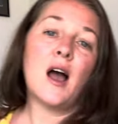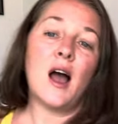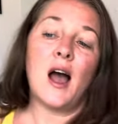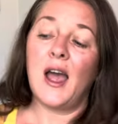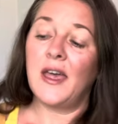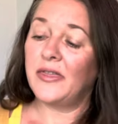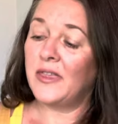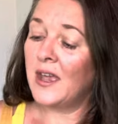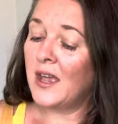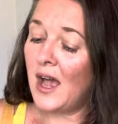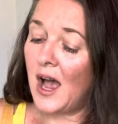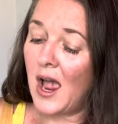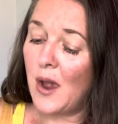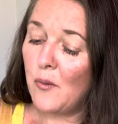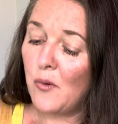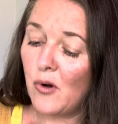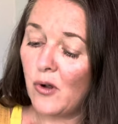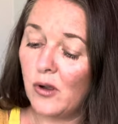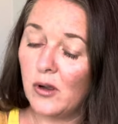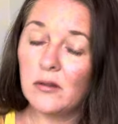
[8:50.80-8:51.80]
I think I
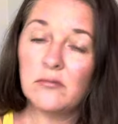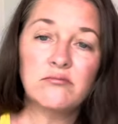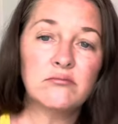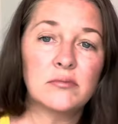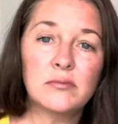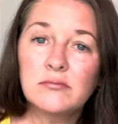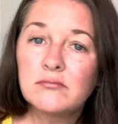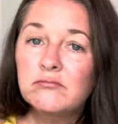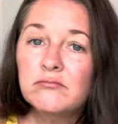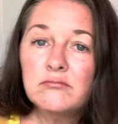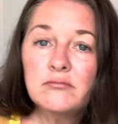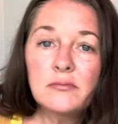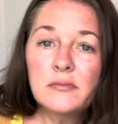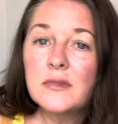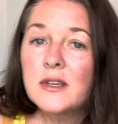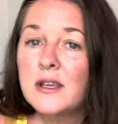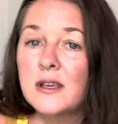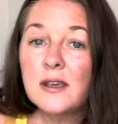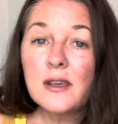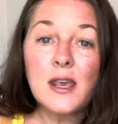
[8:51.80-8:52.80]
will
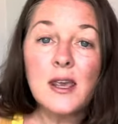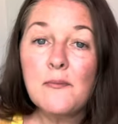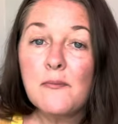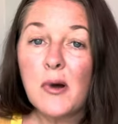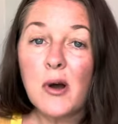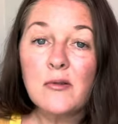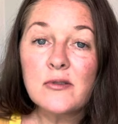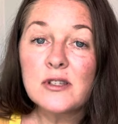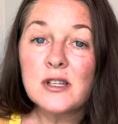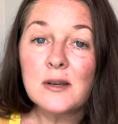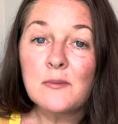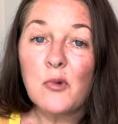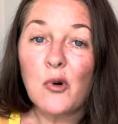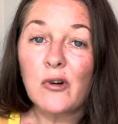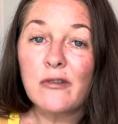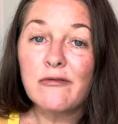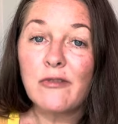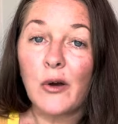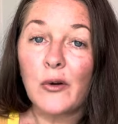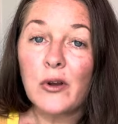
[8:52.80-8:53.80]
keep posting
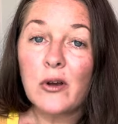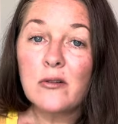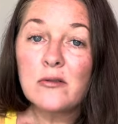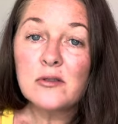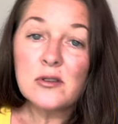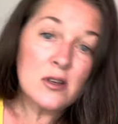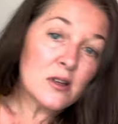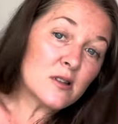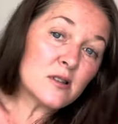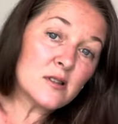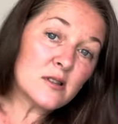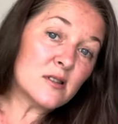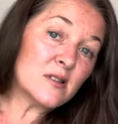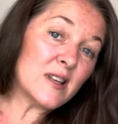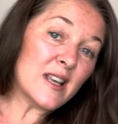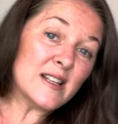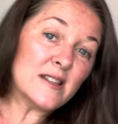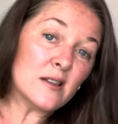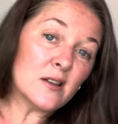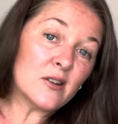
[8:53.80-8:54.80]
more photos because
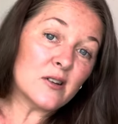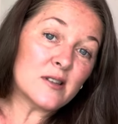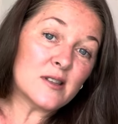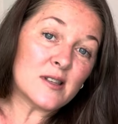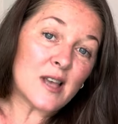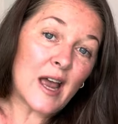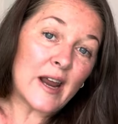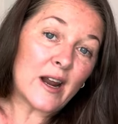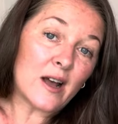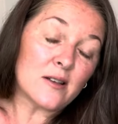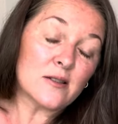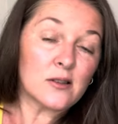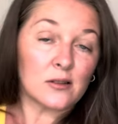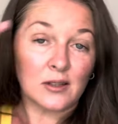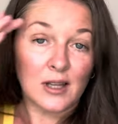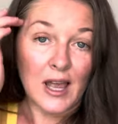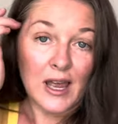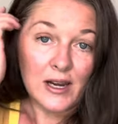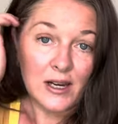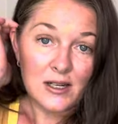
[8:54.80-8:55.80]
it's a good side
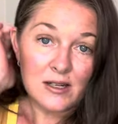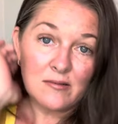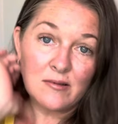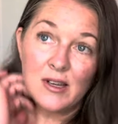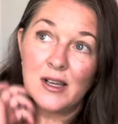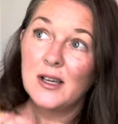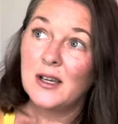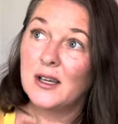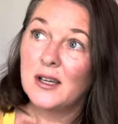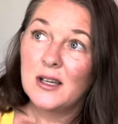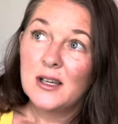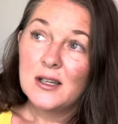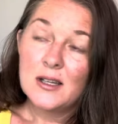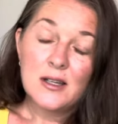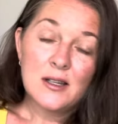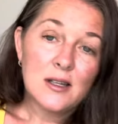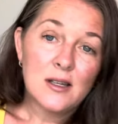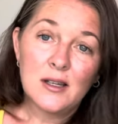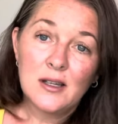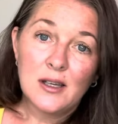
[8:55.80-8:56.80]
hustle and it
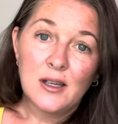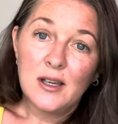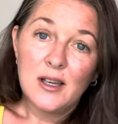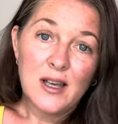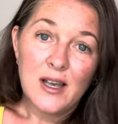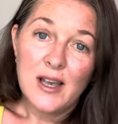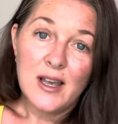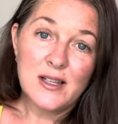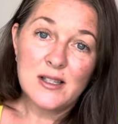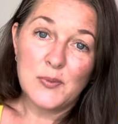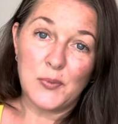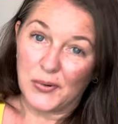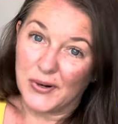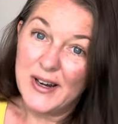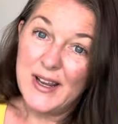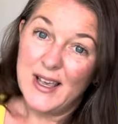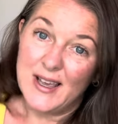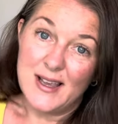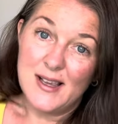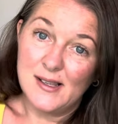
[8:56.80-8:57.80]
it's
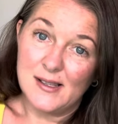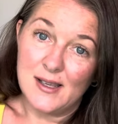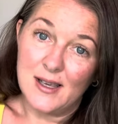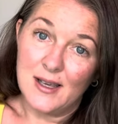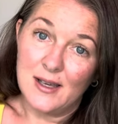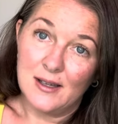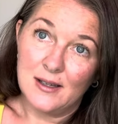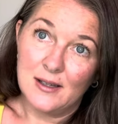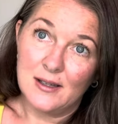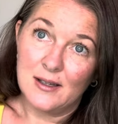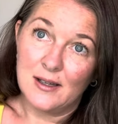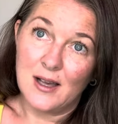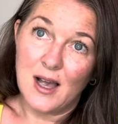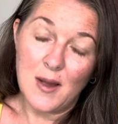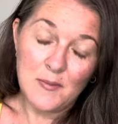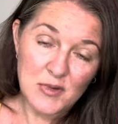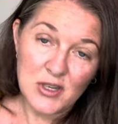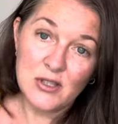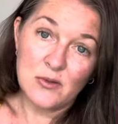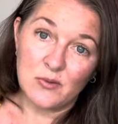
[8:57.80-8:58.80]
pretty easy.
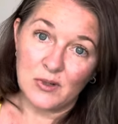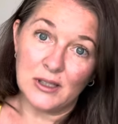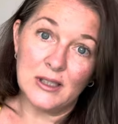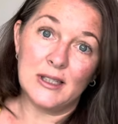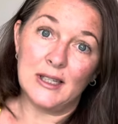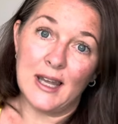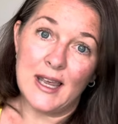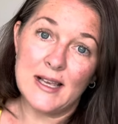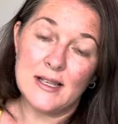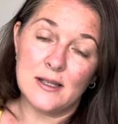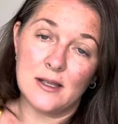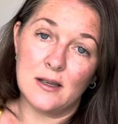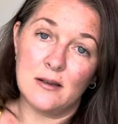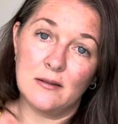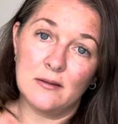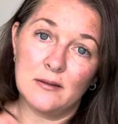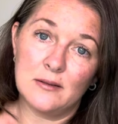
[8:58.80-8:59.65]
I'm just really lazy.